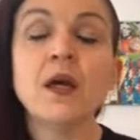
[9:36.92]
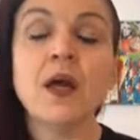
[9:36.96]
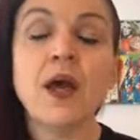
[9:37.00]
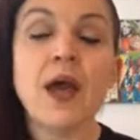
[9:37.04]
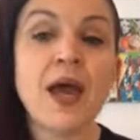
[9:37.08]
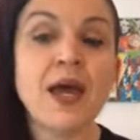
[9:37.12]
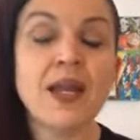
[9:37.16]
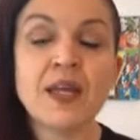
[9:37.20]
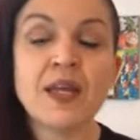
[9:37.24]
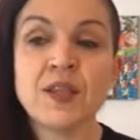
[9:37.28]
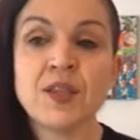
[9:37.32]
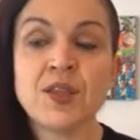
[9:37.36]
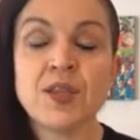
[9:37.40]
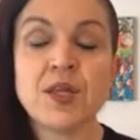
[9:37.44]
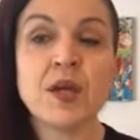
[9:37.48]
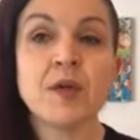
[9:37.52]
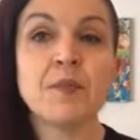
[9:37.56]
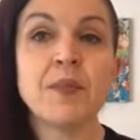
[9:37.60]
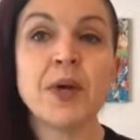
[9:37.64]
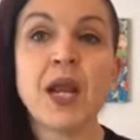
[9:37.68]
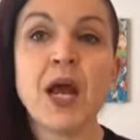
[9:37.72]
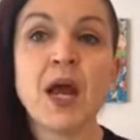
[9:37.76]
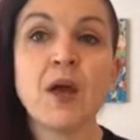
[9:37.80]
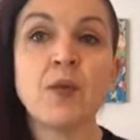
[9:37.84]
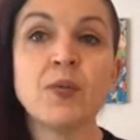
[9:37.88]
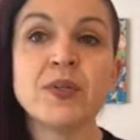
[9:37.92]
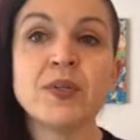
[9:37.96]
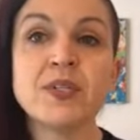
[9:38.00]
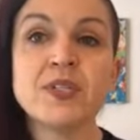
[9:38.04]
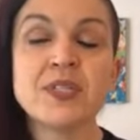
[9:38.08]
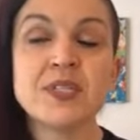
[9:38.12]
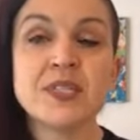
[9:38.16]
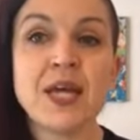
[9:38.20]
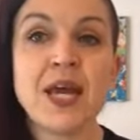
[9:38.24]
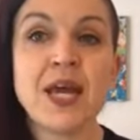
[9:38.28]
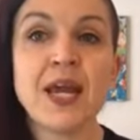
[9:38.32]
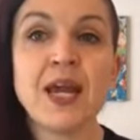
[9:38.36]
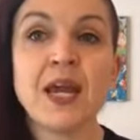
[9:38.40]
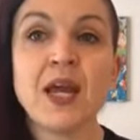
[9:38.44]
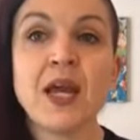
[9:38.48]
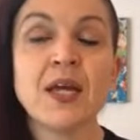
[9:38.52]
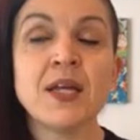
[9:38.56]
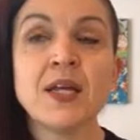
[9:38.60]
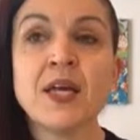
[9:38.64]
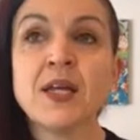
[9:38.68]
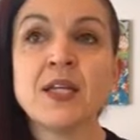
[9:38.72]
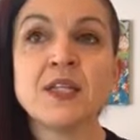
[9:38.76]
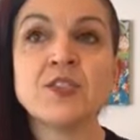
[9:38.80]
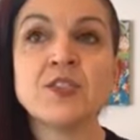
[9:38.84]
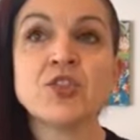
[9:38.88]
anything, but I would say
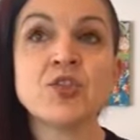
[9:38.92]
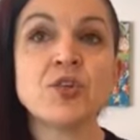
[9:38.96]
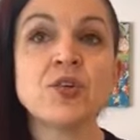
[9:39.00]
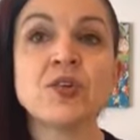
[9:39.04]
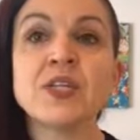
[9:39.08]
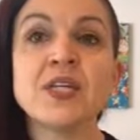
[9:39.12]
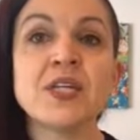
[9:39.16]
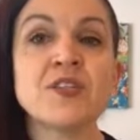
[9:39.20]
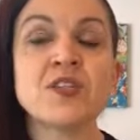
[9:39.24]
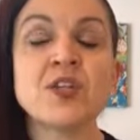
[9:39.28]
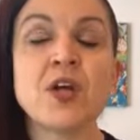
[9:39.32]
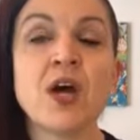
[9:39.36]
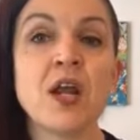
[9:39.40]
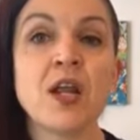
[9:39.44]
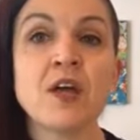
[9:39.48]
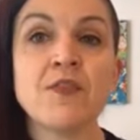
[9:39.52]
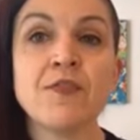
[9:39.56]
it certainly is not